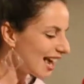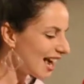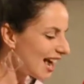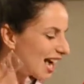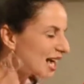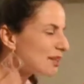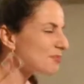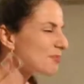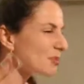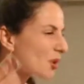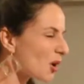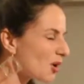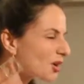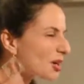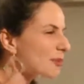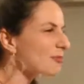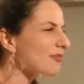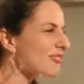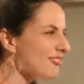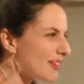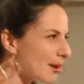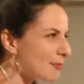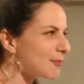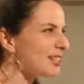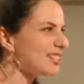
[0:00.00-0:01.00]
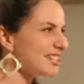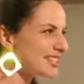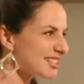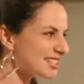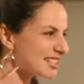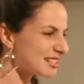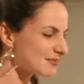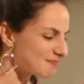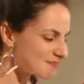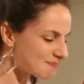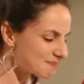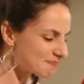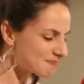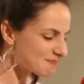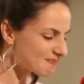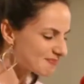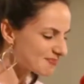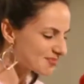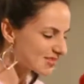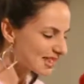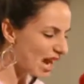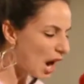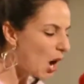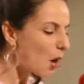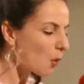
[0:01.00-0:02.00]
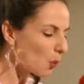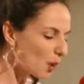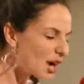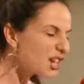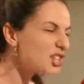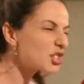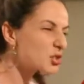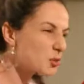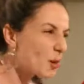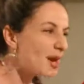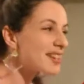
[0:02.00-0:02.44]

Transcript: I brought up feminism, which